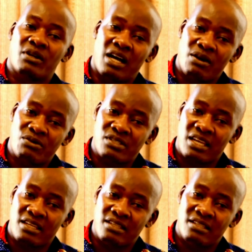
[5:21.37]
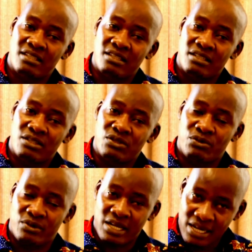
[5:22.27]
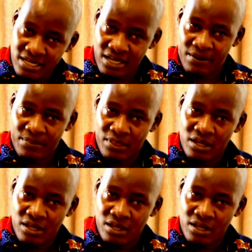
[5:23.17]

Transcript: outside Uganda.